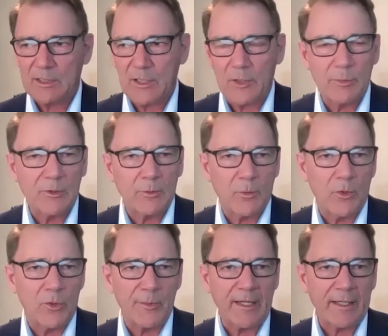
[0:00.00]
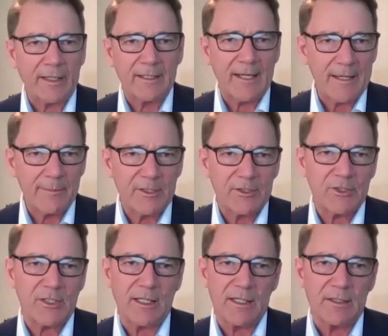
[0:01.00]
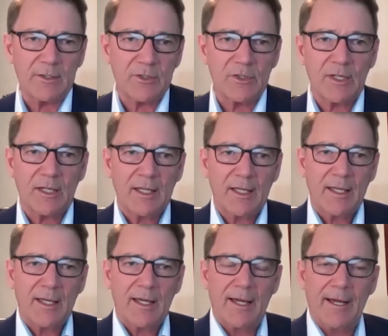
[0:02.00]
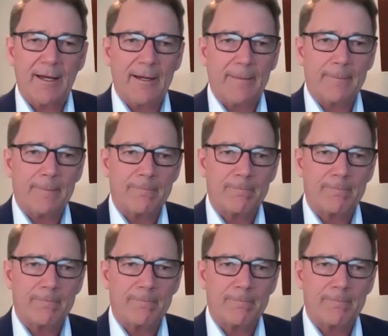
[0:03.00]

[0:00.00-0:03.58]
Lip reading: global warming, climate change, a